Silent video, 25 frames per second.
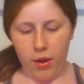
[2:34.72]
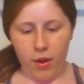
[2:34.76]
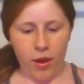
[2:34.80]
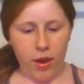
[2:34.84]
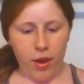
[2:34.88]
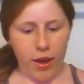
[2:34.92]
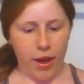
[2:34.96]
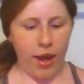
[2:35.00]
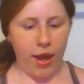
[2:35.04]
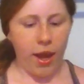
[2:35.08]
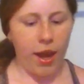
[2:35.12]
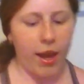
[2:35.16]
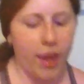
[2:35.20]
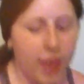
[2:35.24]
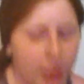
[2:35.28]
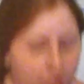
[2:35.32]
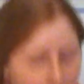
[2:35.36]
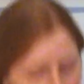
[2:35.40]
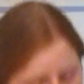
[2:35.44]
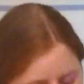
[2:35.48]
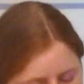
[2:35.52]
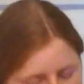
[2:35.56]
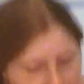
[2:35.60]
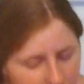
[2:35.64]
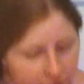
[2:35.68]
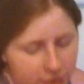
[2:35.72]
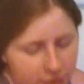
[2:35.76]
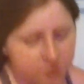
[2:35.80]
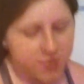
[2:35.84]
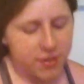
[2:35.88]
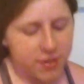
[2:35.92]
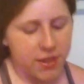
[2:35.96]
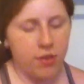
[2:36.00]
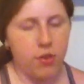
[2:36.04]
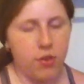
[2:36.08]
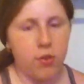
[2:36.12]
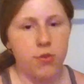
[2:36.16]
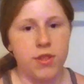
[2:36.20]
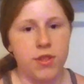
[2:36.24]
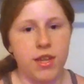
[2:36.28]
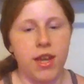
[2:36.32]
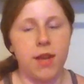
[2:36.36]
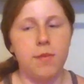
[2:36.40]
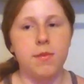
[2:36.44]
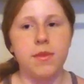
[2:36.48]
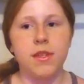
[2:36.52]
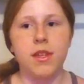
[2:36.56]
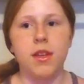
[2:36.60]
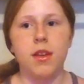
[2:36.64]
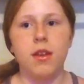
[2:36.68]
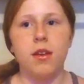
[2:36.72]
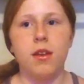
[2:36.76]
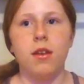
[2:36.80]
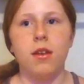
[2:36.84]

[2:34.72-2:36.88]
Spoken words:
Okay, I can actually kind of see those names.